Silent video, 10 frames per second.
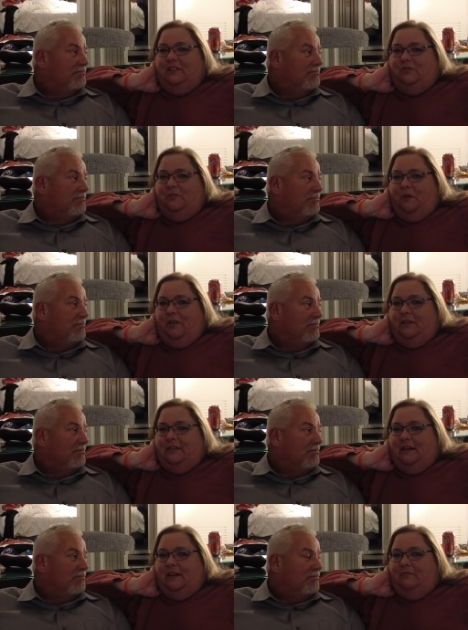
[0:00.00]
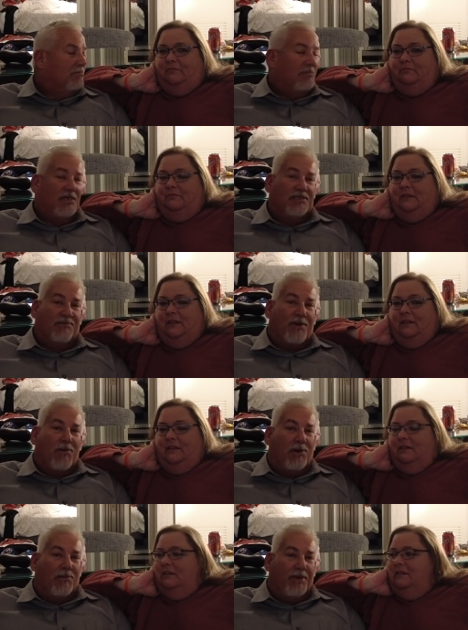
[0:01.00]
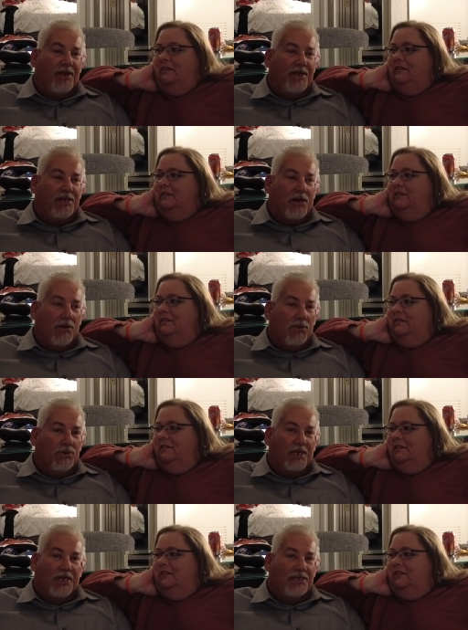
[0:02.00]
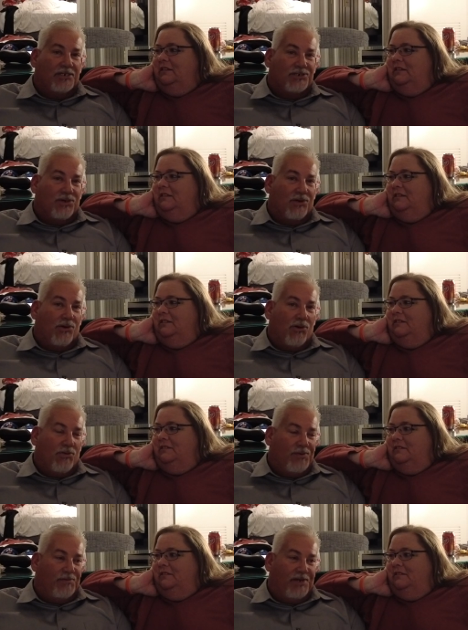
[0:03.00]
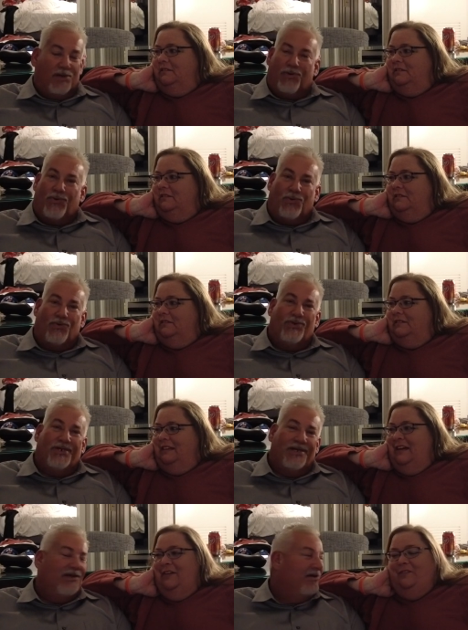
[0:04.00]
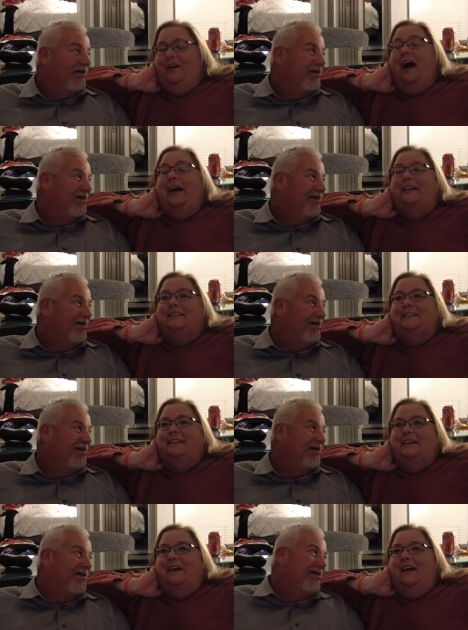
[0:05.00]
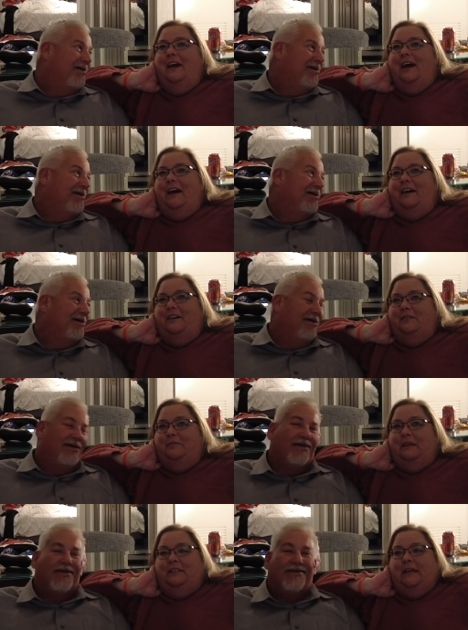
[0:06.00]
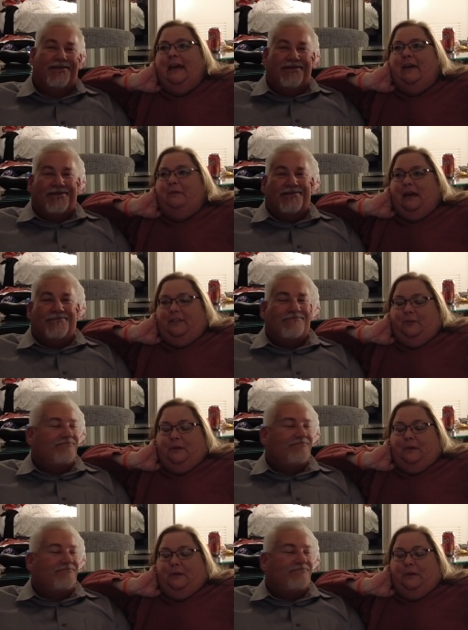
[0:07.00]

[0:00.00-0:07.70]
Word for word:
Speaker 1: this room all the time. Because if I want to be cold, I can just go home and be cold.
Speaker 2: Right. Um, because I can't be out there